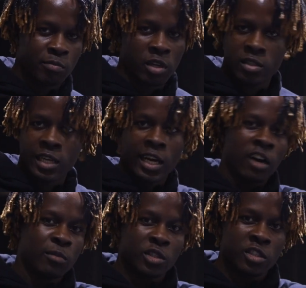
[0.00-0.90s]
because that
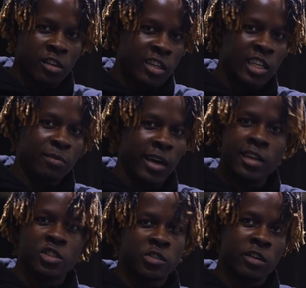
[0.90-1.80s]
arm is just going to keep
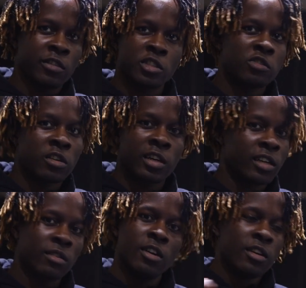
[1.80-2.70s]
getting stronger and
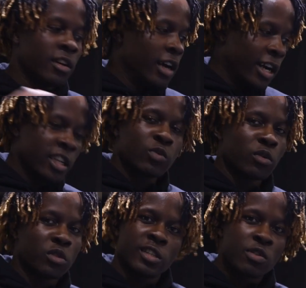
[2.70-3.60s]
stronger, and this one
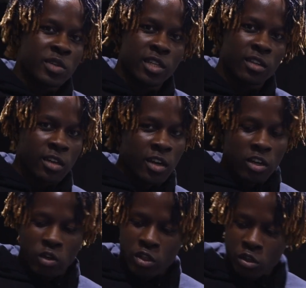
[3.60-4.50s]
will stay weak.
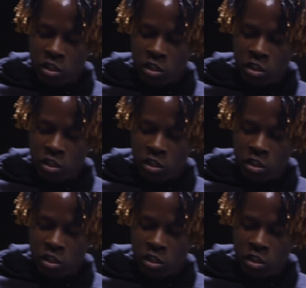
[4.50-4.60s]
So as soon